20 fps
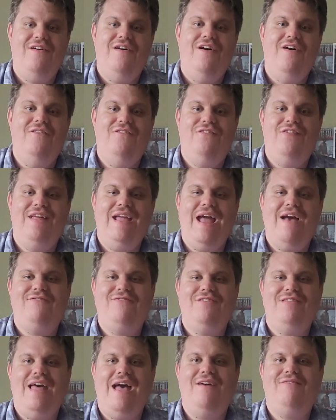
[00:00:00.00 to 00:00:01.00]
Hopefully
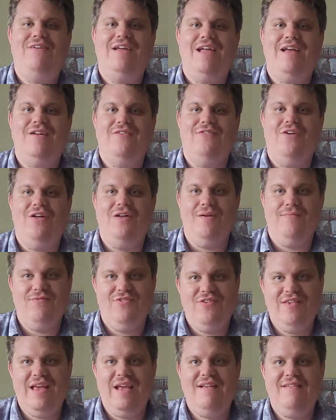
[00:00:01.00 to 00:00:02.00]
after that we get a Volume
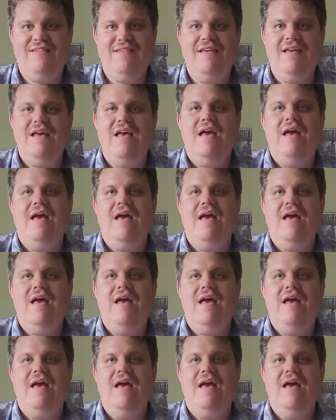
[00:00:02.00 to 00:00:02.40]
6,